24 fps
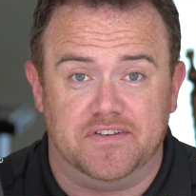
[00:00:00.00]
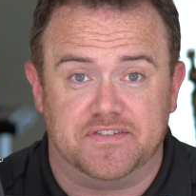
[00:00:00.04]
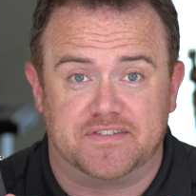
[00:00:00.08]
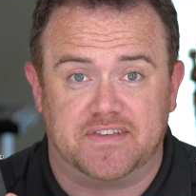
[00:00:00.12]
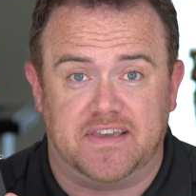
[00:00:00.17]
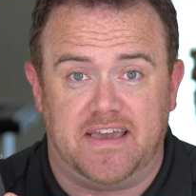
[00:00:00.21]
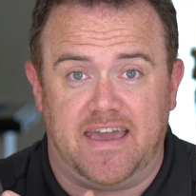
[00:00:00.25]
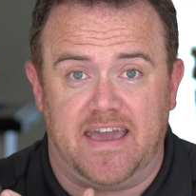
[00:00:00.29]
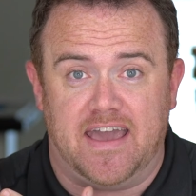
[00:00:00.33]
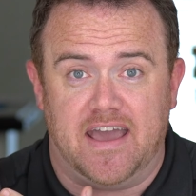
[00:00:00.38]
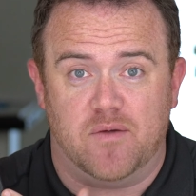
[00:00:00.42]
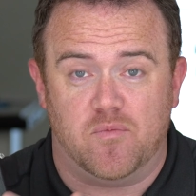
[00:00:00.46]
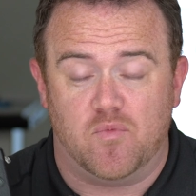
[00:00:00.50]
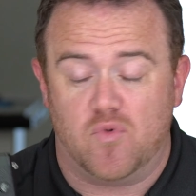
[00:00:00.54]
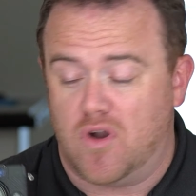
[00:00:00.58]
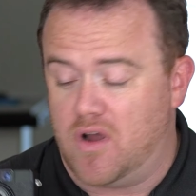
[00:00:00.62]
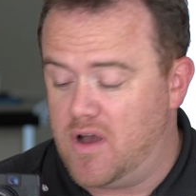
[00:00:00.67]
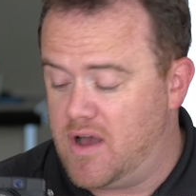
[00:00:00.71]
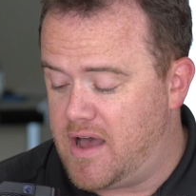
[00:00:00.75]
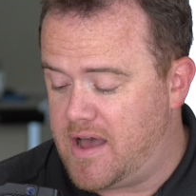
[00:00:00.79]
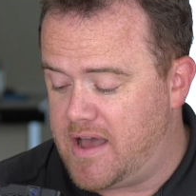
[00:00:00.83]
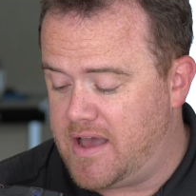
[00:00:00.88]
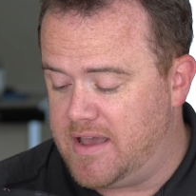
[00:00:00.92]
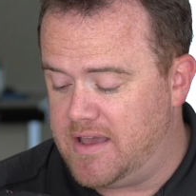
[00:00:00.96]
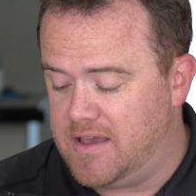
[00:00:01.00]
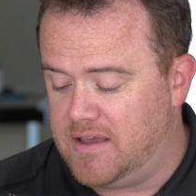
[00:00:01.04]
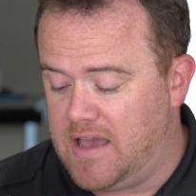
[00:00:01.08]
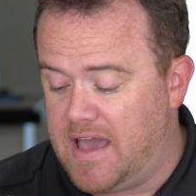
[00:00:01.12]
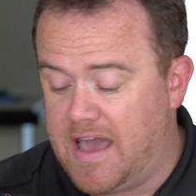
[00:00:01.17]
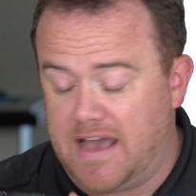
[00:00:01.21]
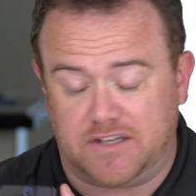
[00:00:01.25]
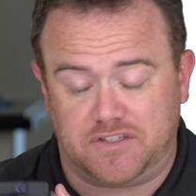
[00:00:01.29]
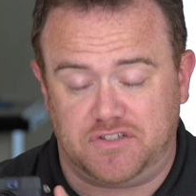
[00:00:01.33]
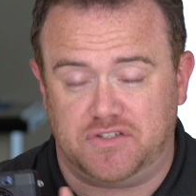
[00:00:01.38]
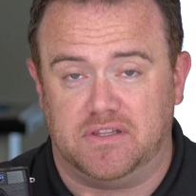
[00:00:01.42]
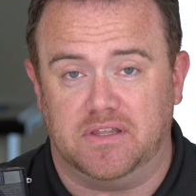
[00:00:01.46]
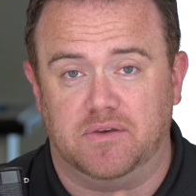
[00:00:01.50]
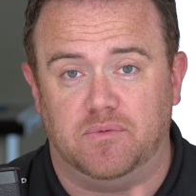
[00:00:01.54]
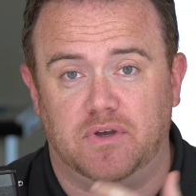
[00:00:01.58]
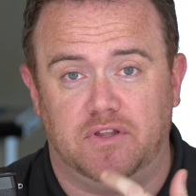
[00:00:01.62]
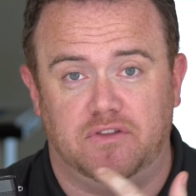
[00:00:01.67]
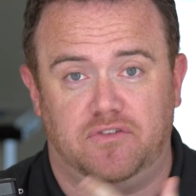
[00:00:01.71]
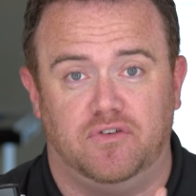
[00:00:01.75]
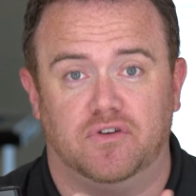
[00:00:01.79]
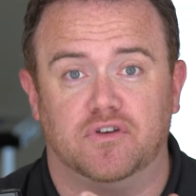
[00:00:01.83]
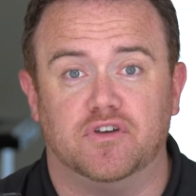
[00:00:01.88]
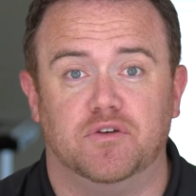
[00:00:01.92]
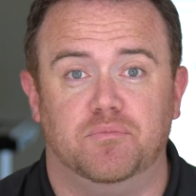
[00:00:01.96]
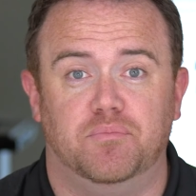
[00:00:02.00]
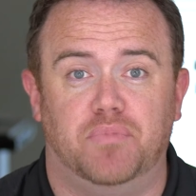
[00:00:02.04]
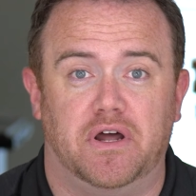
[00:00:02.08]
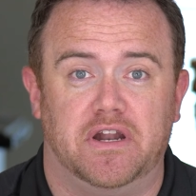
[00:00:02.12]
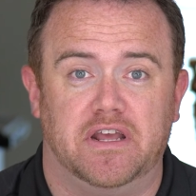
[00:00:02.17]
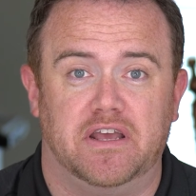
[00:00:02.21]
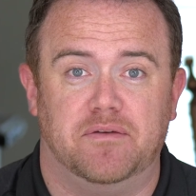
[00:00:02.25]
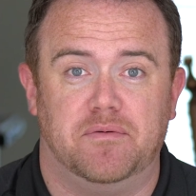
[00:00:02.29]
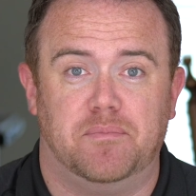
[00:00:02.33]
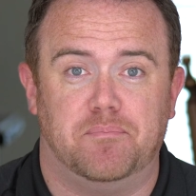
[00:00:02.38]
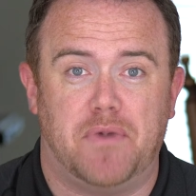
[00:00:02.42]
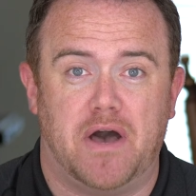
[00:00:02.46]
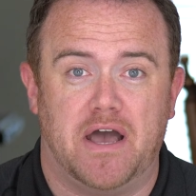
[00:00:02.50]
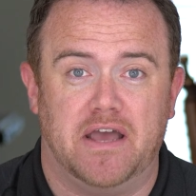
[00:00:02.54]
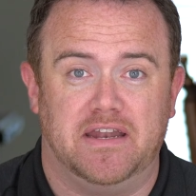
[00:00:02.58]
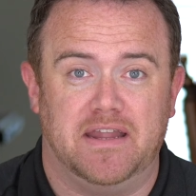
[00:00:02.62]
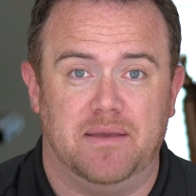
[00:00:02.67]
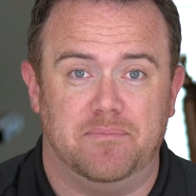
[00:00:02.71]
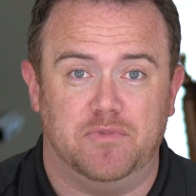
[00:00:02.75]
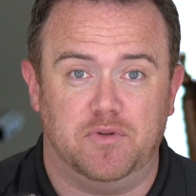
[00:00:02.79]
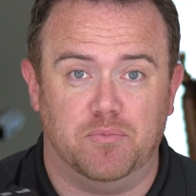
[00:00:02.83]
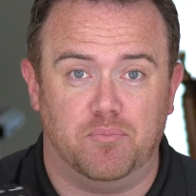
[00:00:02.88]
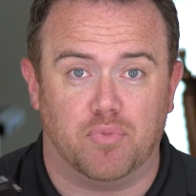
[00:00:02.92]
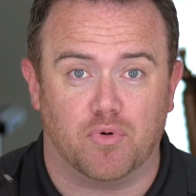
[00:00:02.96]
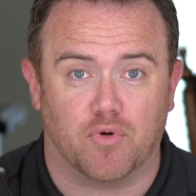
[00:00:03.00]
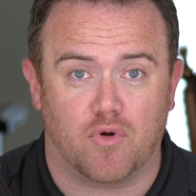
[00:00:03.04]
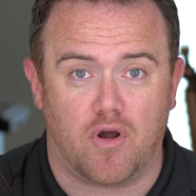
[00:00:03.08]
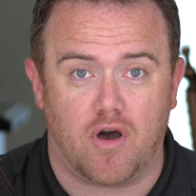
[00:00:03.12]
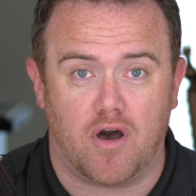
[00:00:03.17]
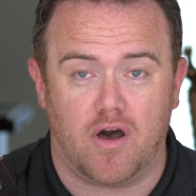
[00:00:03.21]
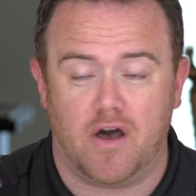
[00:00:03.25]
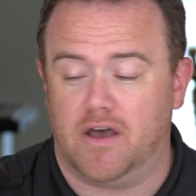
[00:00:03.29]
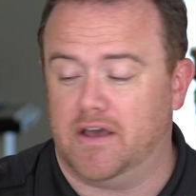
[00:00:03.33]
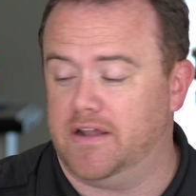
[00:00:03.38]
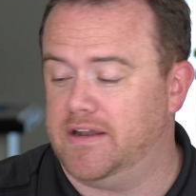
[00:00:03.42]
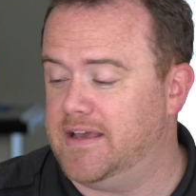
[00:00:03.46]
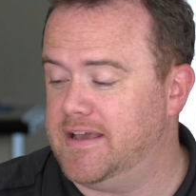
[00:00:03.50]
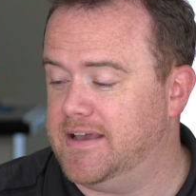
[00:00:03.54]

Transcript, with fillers: this camera. I actually went to a good buddy of mine named Braun,